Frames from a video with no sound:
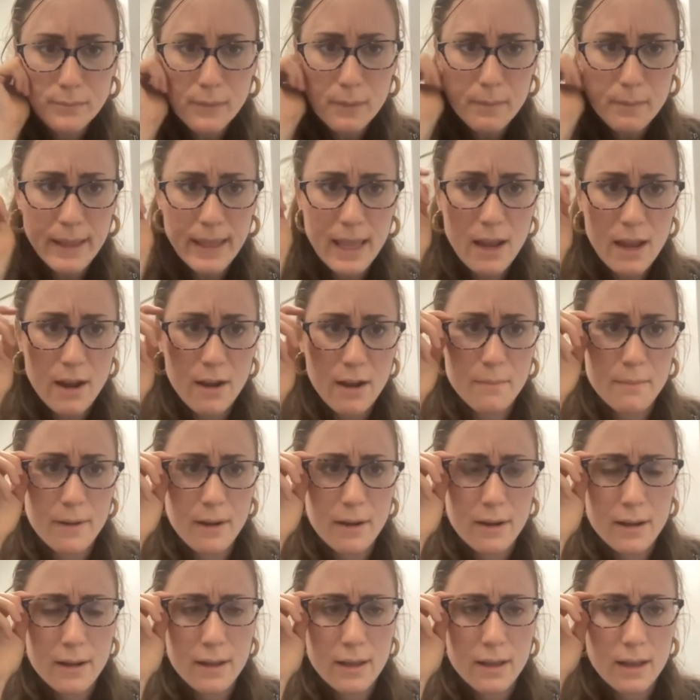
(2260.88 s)
by Karen
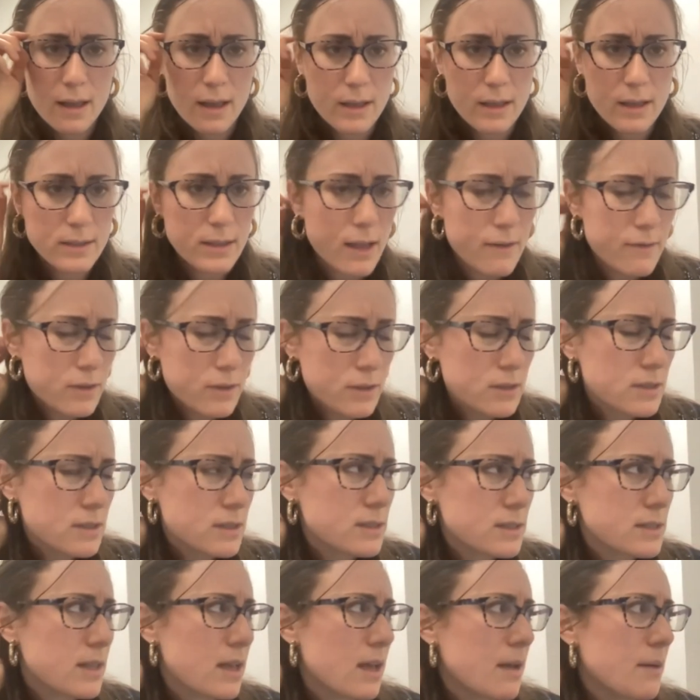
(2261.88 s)
Mary uh,
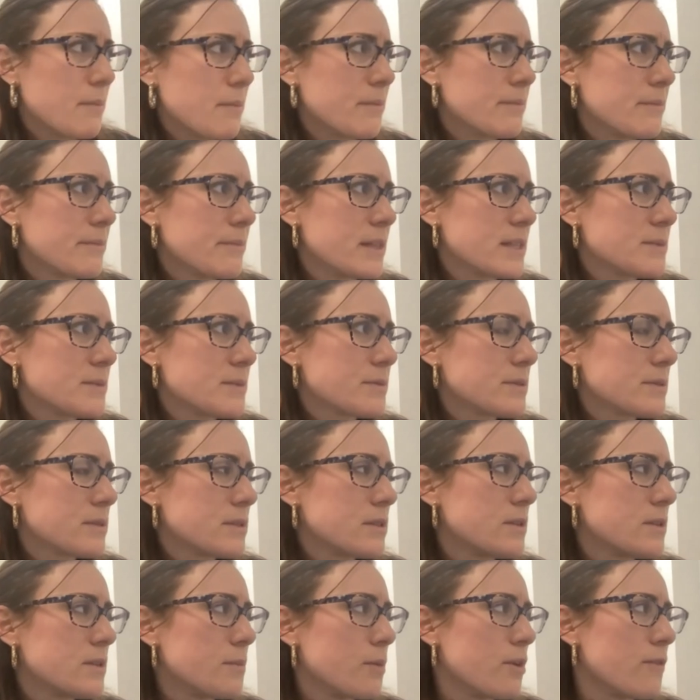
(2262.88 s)
Davalos. Um, that's
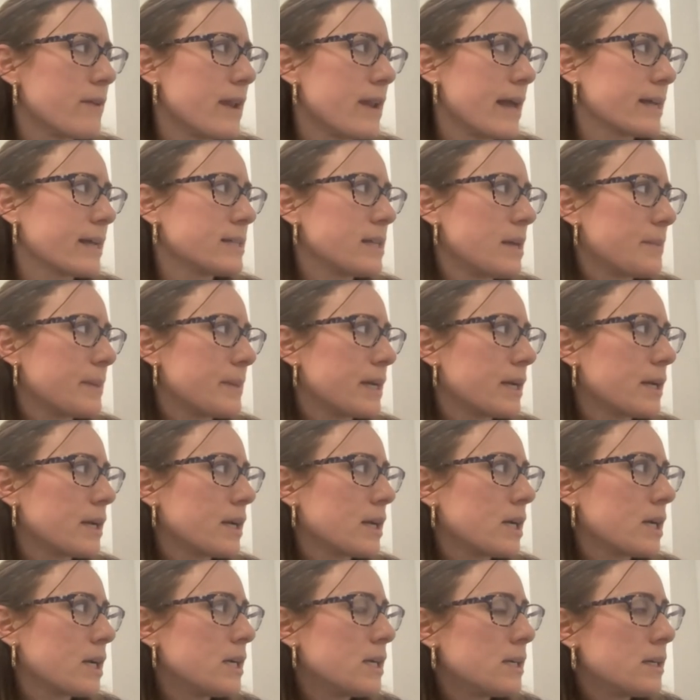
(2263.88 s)
you know, more of an
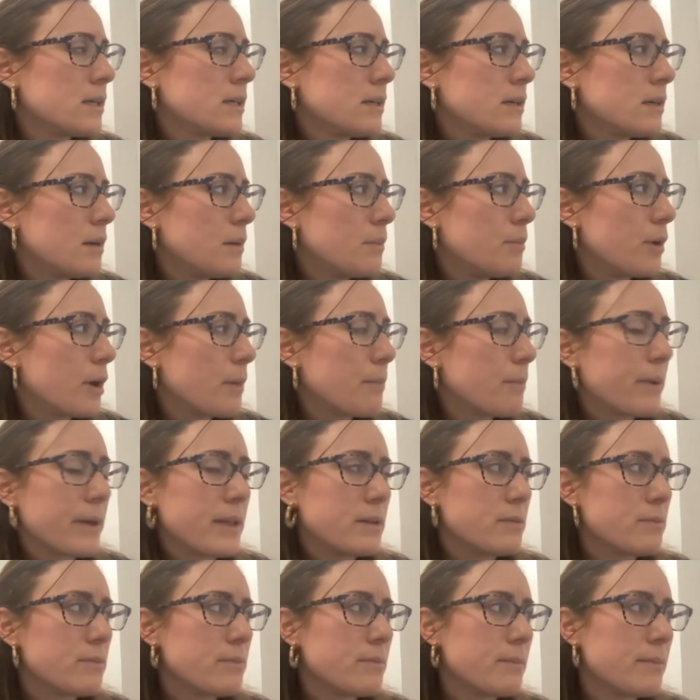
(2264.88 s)
academic book,
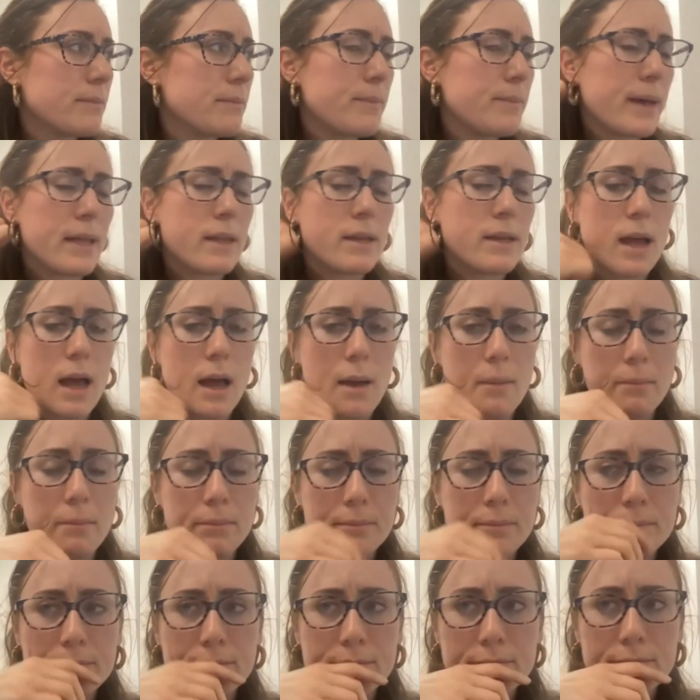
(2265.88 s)
but but
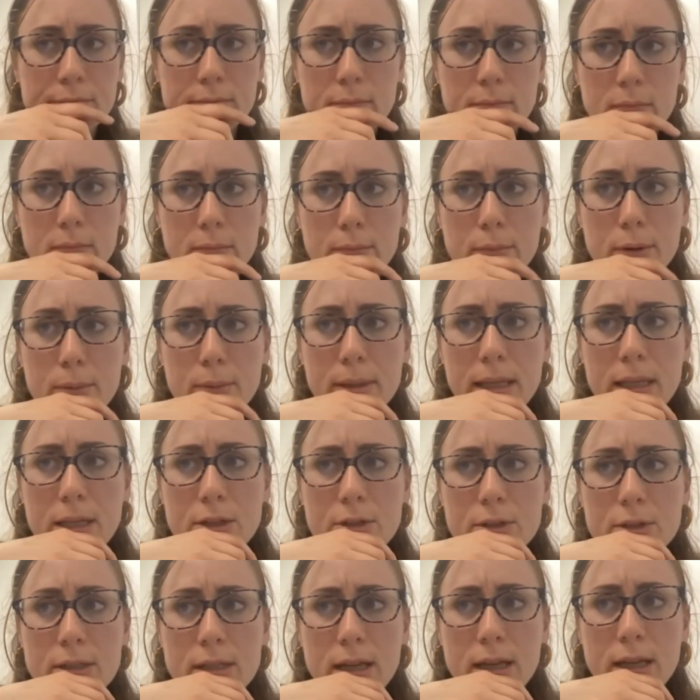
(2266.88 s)
um, but really
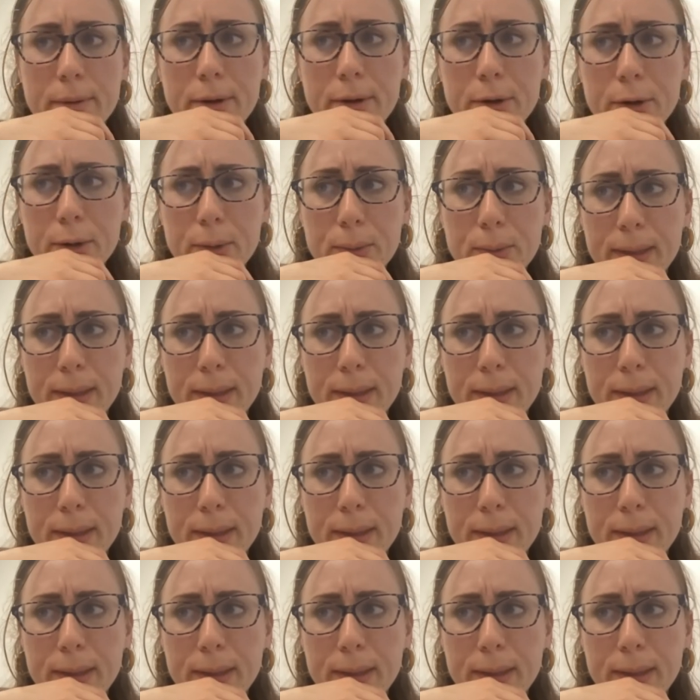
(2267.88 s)
interesting about her